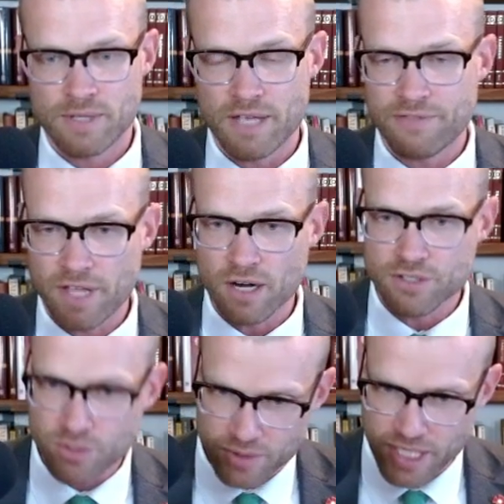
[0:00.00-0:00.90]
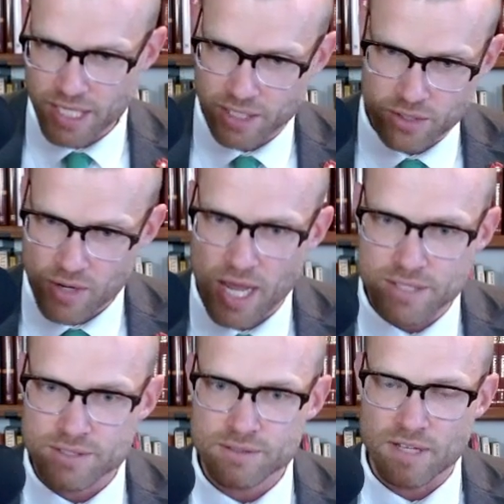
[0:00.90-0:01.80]
If they are truly in
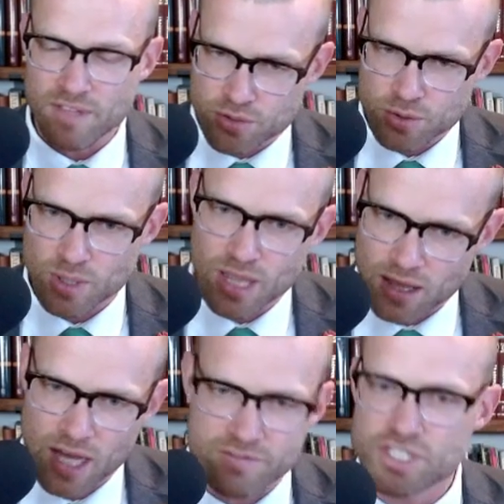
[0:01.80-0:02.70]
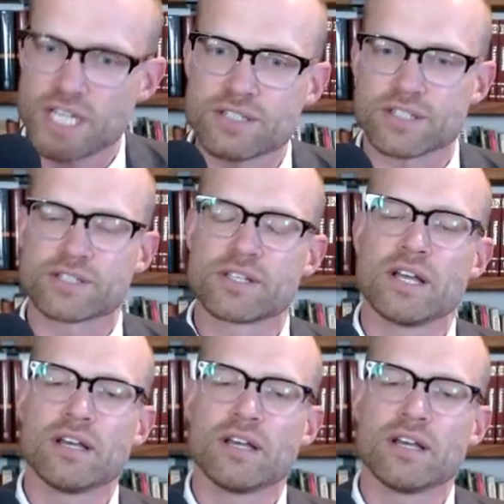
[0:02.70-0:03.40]
Christ, if they truly love Jesus,